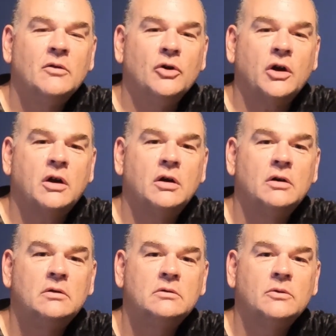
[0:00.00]

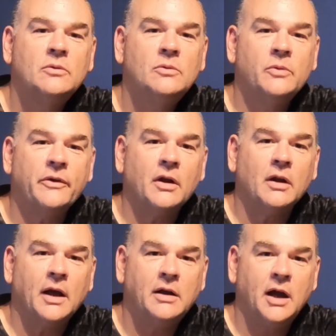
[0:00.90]
hook with a
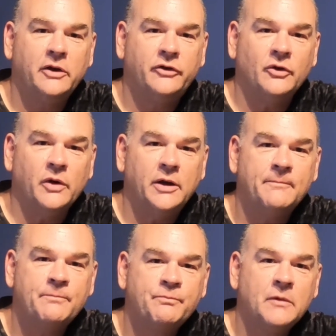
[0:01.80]
lead head to
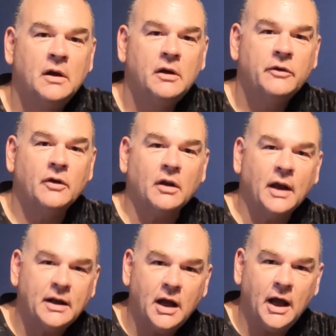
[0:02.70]
it. The
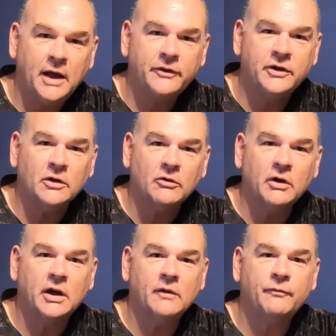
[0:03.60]
lead head that you're
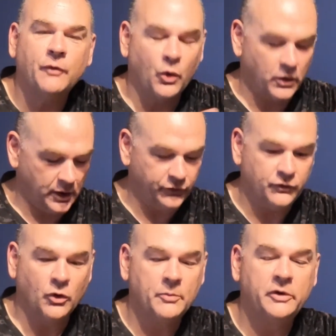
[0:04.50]
looking for is
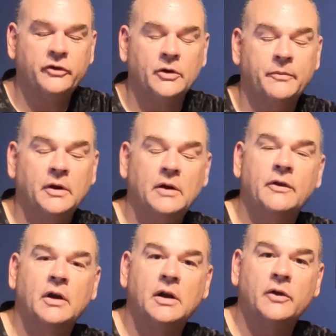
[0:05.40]
normally something
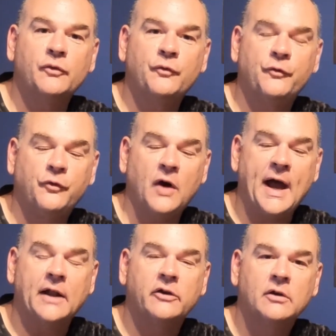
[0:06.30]
that is
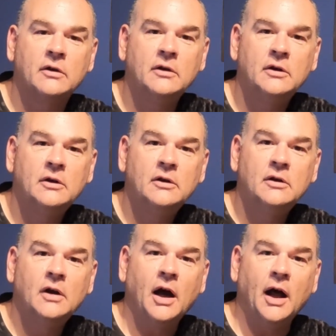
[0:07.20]
flat
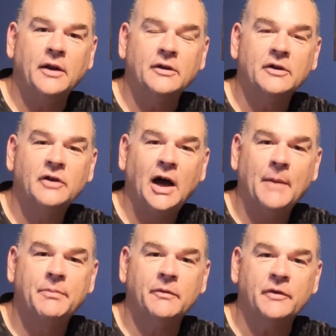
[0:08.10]
on the
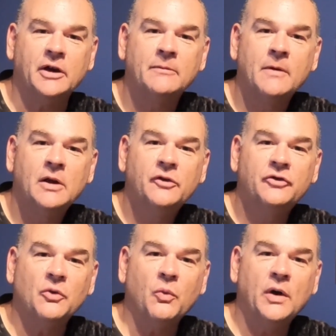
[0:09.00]
top of it.
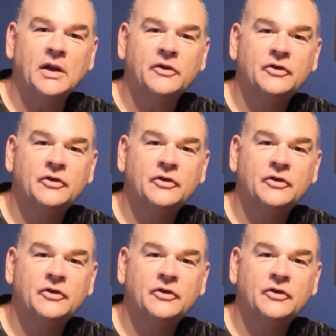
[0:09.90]
So when it